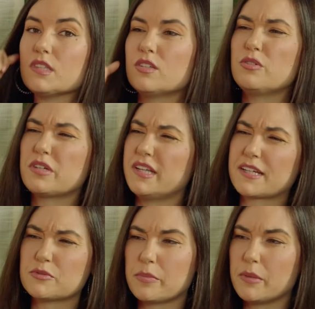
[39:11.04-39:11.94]
you
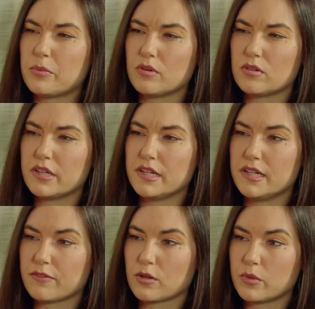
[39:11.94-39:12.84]
connect with people in a
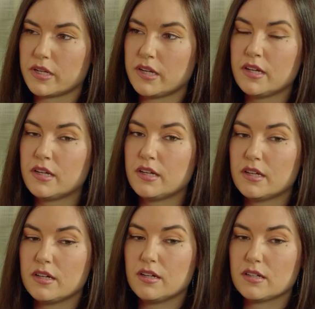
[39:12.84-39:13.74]
different way
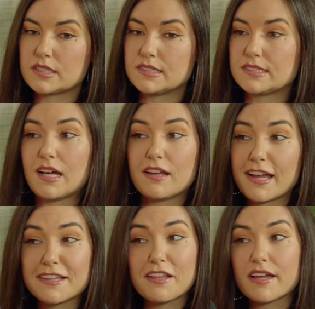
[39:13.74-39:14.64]
because uh, it's not
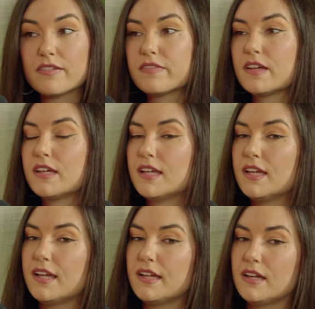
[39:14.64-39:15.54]
nightlife.
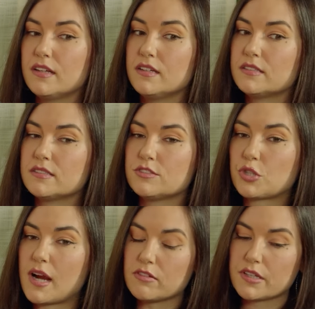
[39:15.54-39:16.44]
And
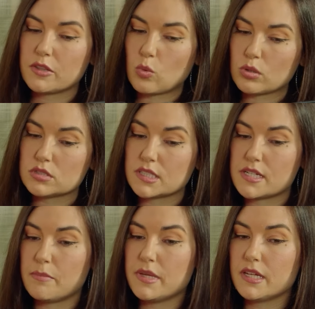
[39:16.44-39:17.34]
traveling the world
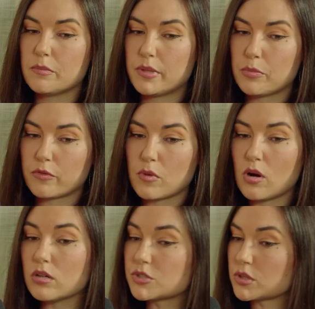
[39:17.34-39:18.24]
and meeting people from
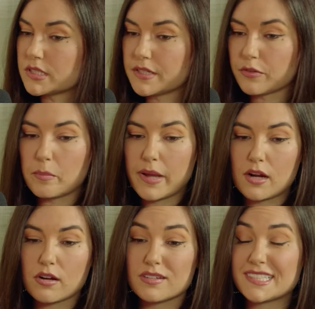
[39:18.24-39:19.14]
all sorts of different
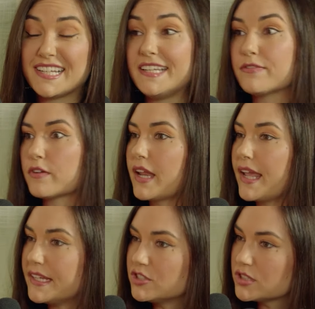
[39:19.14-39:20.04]
backgrounds and different
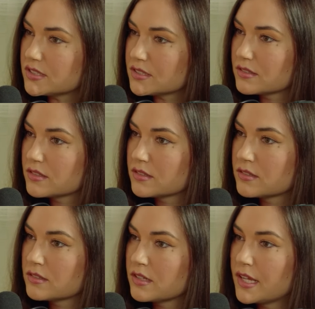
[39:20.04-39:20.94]
ages,
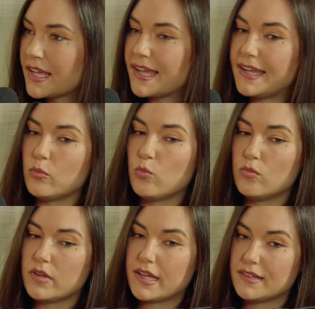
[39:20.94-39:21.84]
mm. and
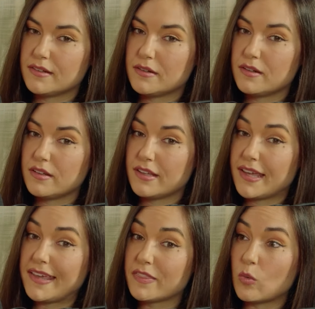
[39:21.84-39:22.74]
and
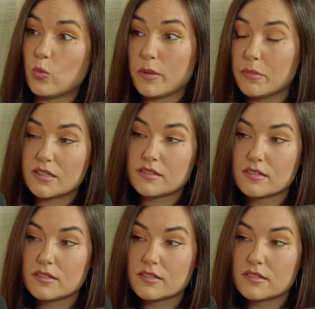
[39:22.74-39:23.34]
and the women